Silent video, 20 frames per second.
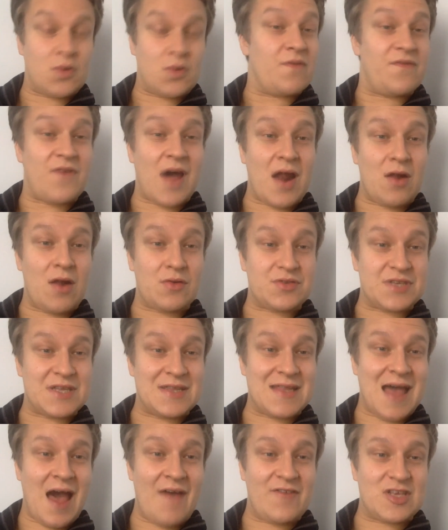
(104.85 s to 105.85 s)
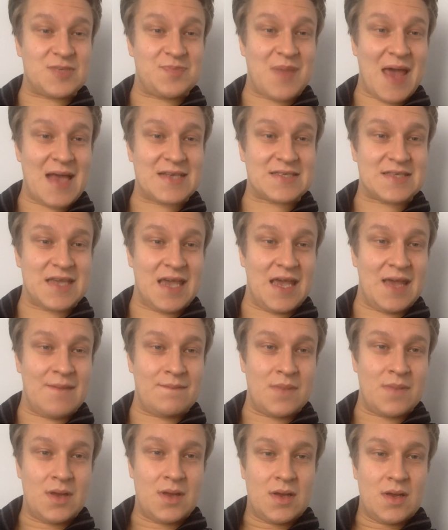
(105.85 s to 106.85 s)
Owen Farrell didn't have his best
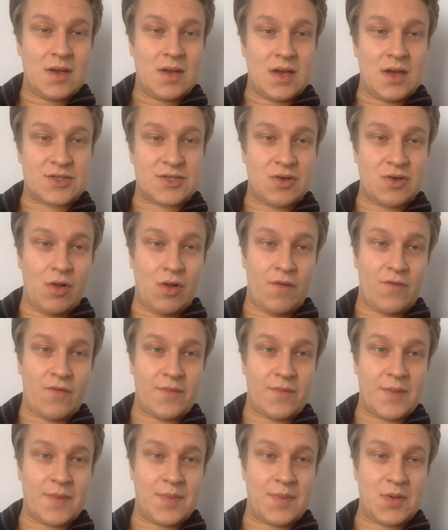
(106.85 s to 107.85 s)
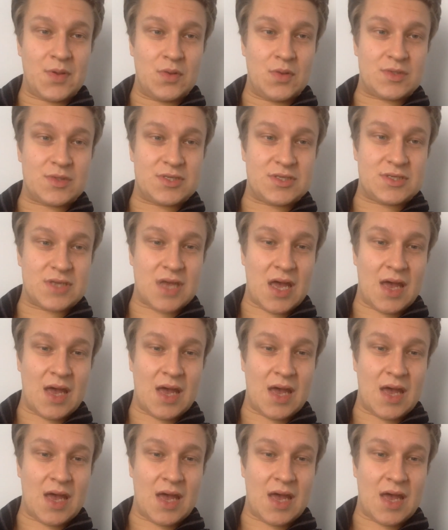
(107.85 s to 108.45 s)
game at all from the boot.